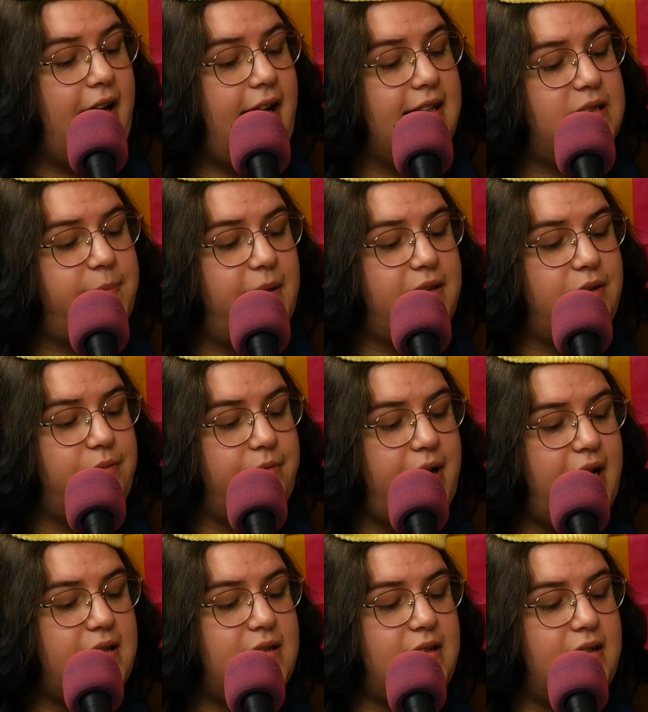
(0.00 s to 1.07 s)
I spent the
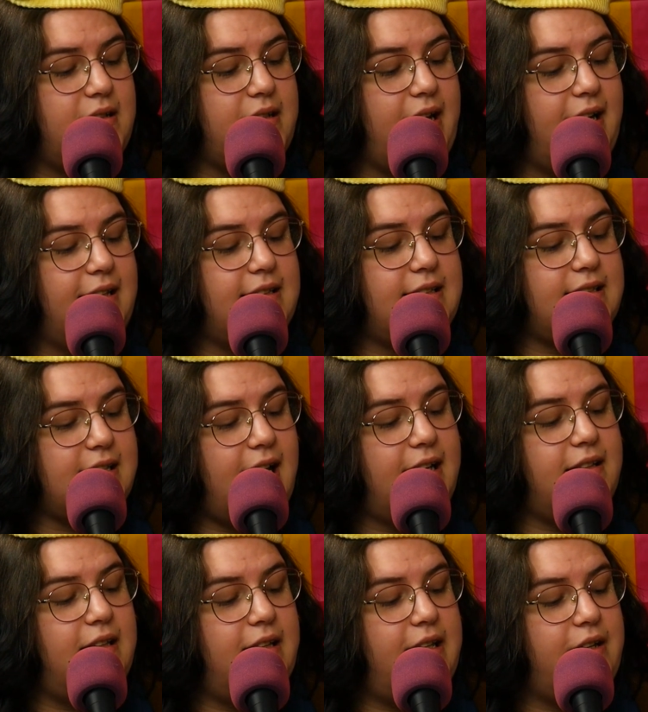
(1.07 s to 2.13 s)
rest of the night
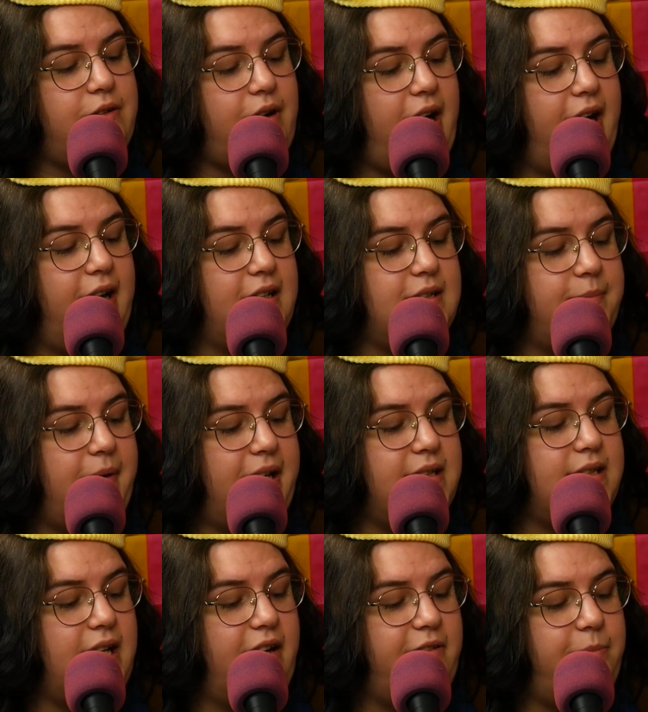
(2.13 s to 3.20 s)
silently crying to
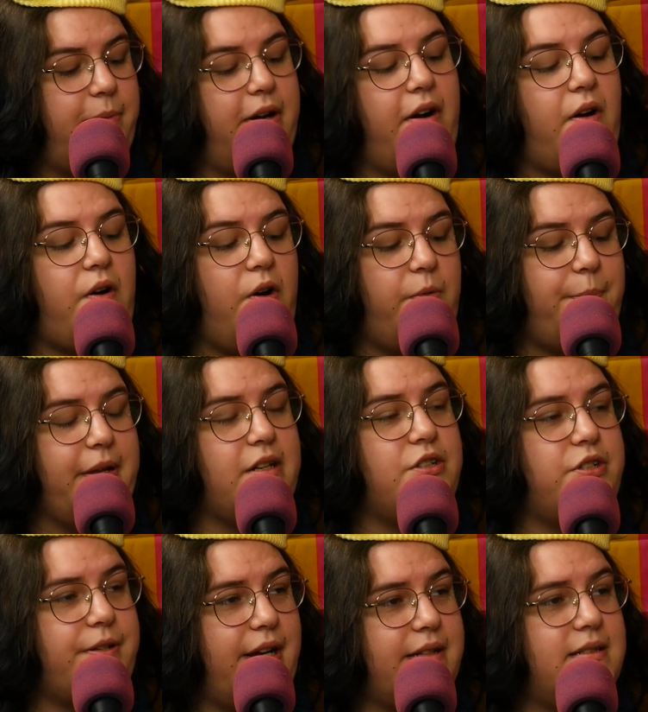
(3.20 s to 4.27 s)
myself, but hoping
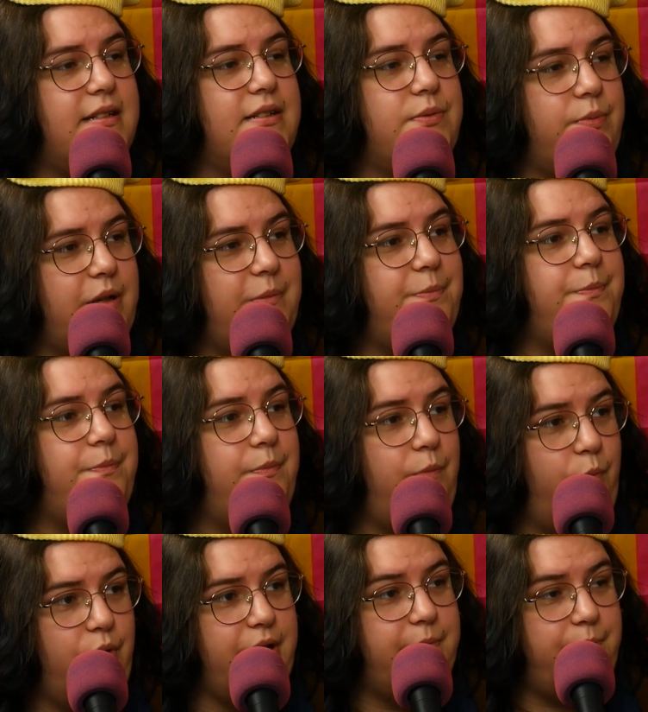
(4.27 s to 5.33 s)
justice would
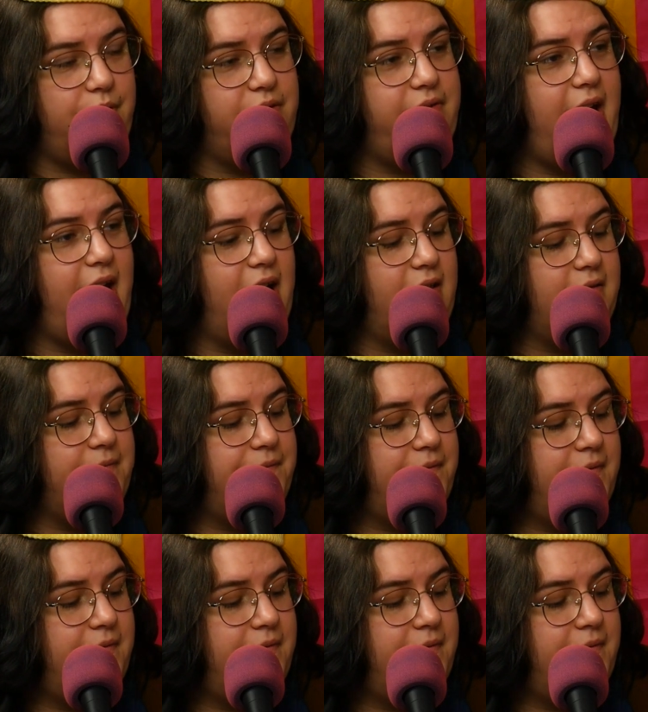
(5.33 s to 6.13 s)
would prevail.